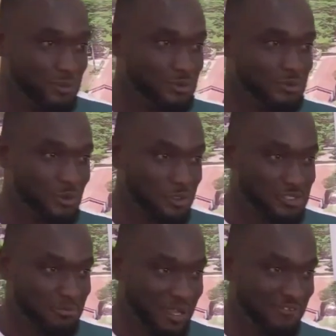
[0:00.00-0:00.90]
to talk to
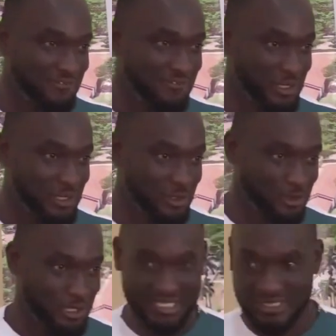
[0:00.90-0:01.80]
my fellow
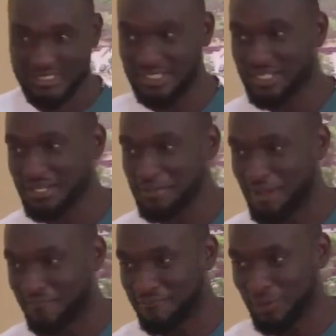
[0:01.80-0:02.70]
Ghanaians, my
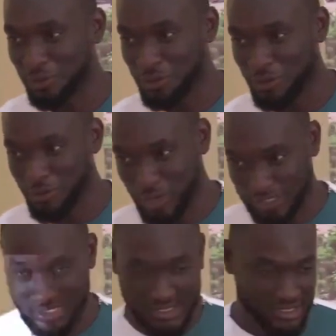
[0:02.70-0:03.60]
fellow young
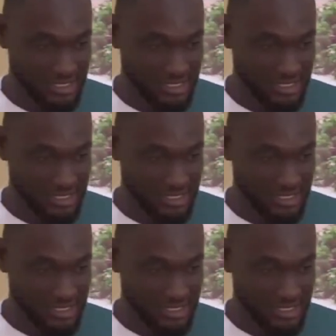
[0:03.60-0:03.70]
ones,